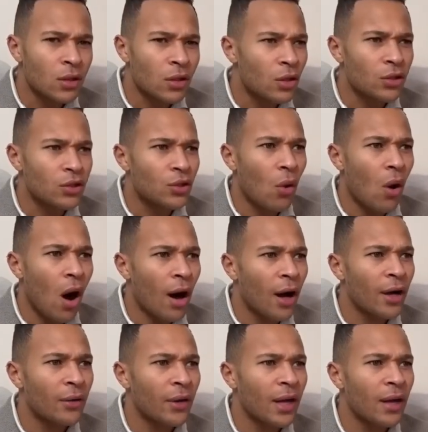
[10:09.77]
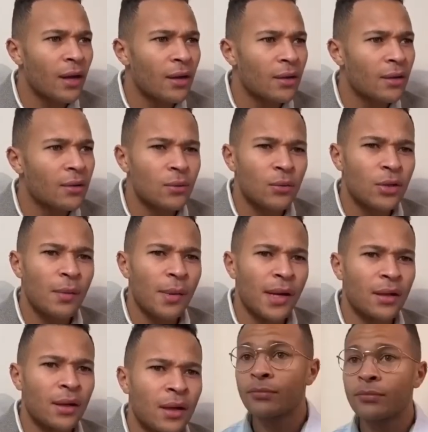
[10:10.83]
Because you're hiring? What do you
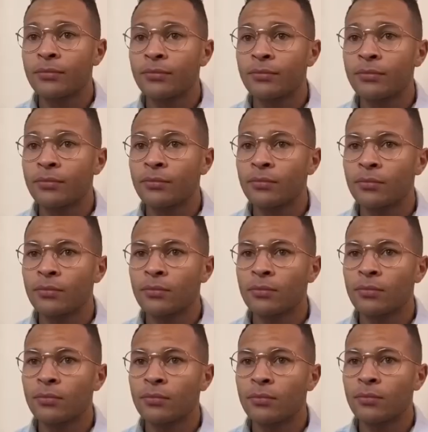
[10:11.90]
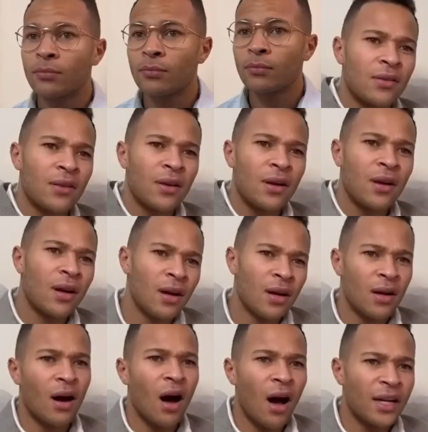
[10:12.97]
mean? You need staff.
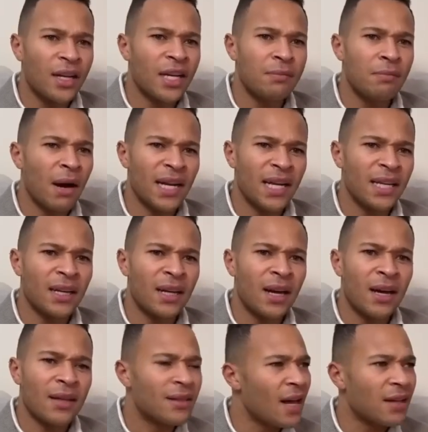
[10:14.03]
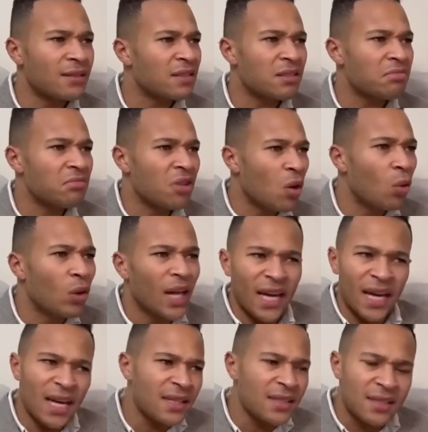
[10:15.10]
I need money. That's all it
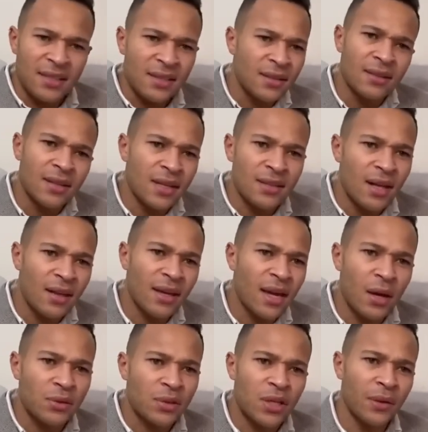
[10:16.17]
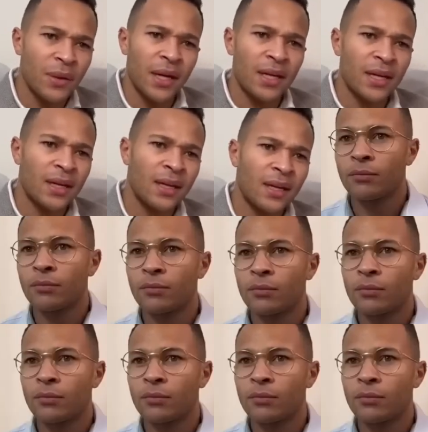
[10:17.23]
is. There's nothing else to yeah. it. Yeah.